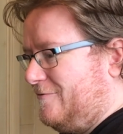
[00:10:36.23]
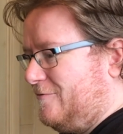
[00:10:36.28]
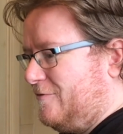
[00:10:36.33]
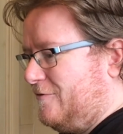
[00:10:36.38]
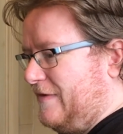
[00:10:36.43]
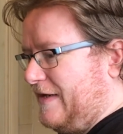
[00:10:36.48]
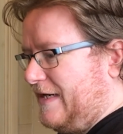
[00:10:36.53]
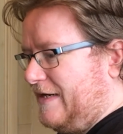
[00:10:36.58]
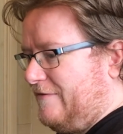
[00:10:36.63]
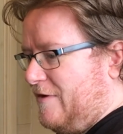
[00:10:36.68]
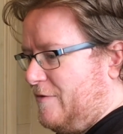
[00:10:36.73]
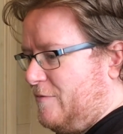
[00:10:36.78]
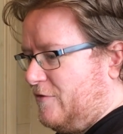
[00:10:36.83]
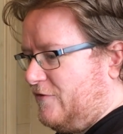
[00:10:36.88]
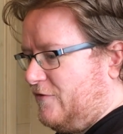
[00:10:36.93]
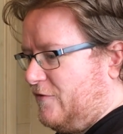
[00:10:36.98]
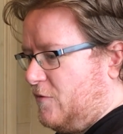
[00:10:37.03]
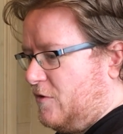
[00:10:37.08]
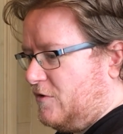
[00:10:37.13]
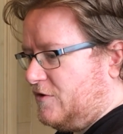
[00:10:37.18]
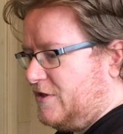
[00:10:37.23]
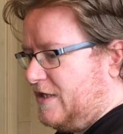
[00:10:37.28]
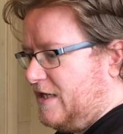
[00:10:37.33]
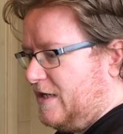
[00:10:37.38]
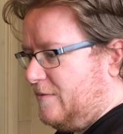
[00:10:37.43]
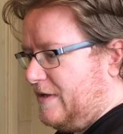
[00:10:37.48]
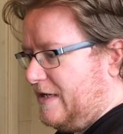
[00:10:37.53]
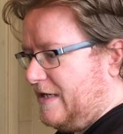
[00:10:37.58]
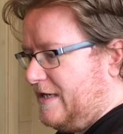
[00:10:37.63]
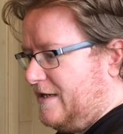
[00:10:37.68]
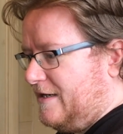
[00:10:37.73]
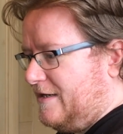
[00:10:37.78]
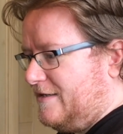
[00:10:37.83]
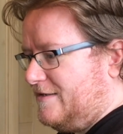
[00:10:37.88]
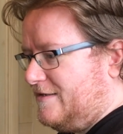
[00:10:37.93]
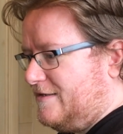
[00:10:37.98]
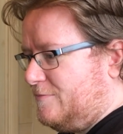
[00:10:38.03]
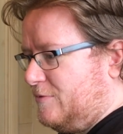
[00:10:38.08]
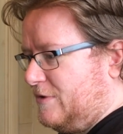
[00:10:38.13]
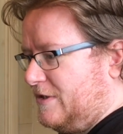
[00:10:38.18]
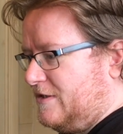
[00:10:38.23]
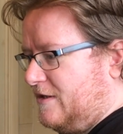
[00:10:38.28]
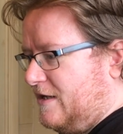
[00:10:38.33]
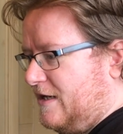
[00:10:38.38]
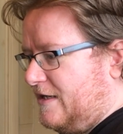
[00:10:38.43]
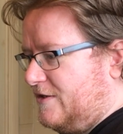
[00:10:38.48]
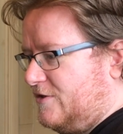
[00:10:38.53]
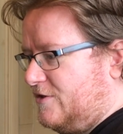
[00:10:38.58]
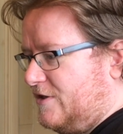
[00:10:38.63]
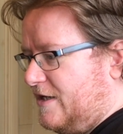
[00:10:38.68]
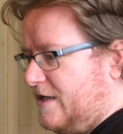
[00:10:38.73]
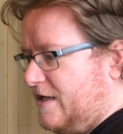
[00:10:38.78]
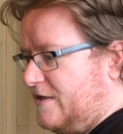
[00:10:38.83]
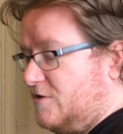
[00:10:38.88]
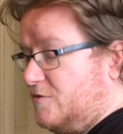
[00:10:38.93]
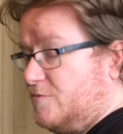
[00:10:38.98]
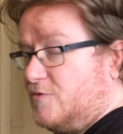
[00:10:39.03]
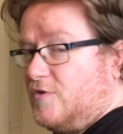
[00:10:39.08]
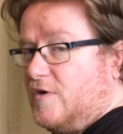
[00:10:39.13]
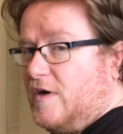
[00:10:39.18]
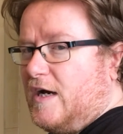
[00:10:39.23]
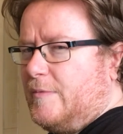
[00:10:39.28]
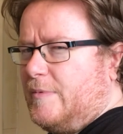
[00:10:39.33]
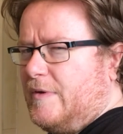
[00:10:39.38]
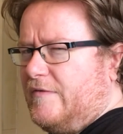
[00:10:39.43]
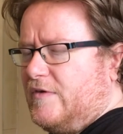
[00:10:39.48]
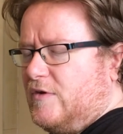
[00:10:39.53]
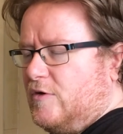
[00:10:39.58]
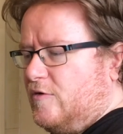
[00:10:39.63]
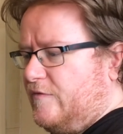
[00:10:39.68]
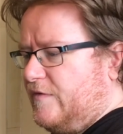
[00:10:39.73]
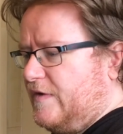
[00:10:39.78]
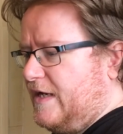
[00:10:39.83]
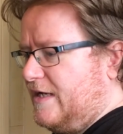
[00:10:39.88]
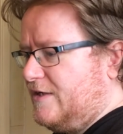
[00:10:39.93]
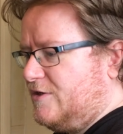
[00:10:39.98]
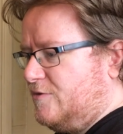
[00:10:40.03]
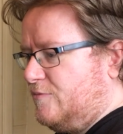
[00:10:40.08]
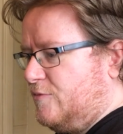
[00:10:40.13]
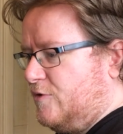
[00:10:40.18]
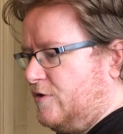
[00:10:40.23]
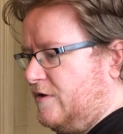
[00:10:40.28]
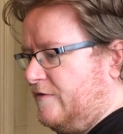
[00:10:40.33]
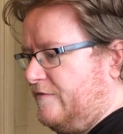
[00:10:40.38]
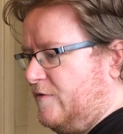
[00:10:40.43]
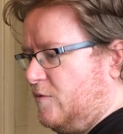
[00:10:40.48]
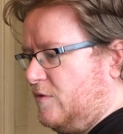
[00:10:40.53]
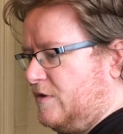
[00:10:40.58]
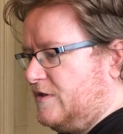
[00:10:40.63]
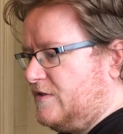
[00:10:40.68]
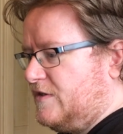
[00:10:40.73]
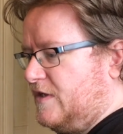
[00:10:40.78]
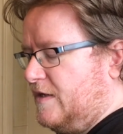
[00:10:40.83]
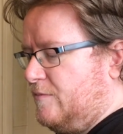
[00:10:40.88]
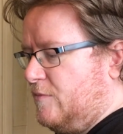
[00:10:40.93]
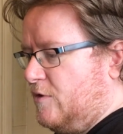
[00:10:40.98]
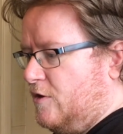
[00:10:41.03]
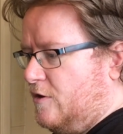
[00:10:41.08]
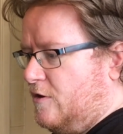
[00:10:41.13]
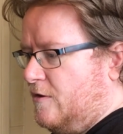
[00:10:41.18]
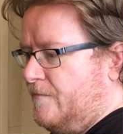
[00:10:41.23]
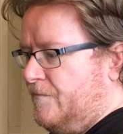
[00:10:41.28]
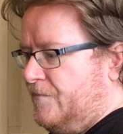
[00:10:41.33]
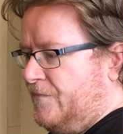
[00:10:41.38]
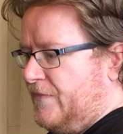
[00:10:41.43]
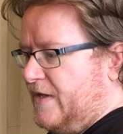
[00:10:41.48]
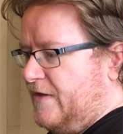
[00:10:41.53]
Well, thank you very much for watching anyway, guys. Please like, share, subscribe, hit the notification button if you want to see more.